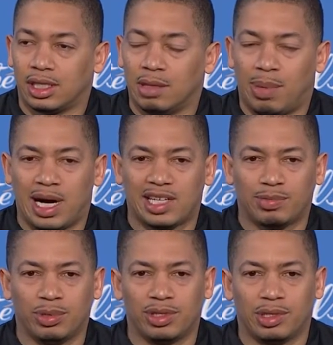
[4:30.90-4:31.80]

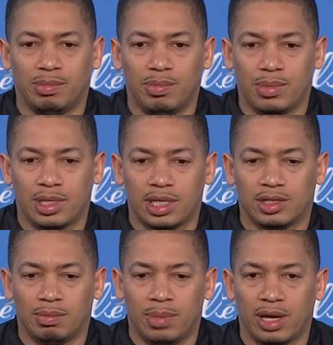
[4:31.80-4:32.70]
Impossible
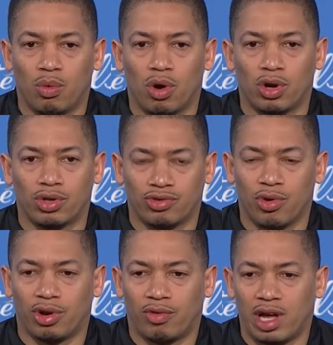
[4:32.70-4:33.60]
is a big word
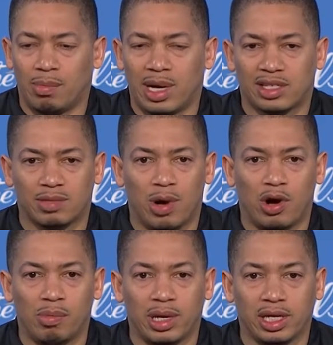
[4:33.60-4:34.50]
thrown around by
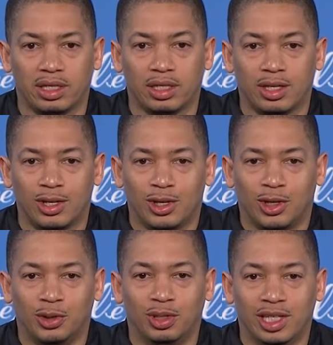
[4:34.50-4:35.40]
small men
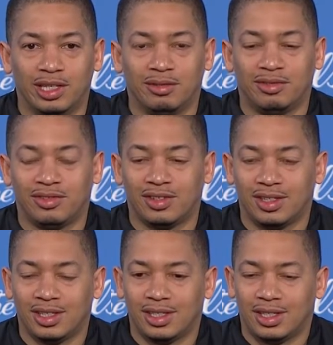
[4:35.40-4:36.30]
who live
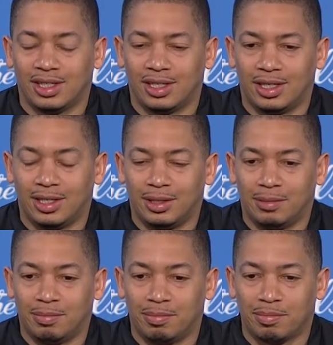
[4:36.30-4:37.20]

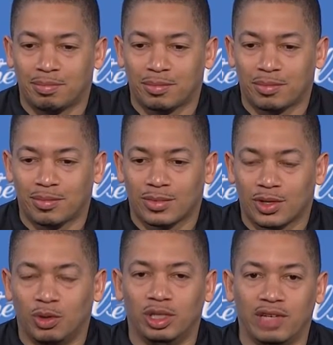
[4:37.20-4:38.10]

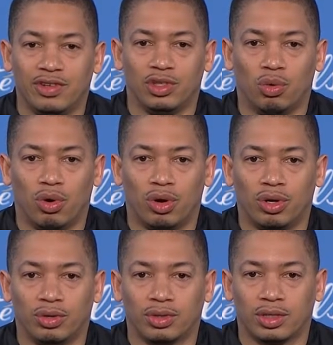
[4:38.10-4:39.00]
in the
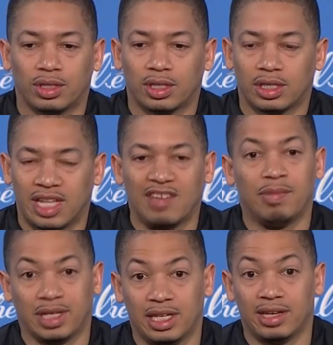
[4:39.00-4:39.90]
world they've
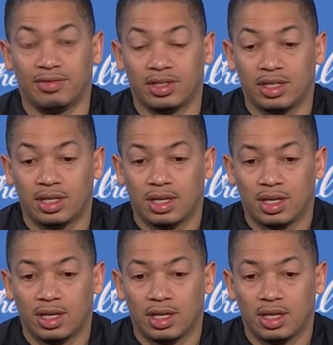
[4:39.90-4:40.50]
been given.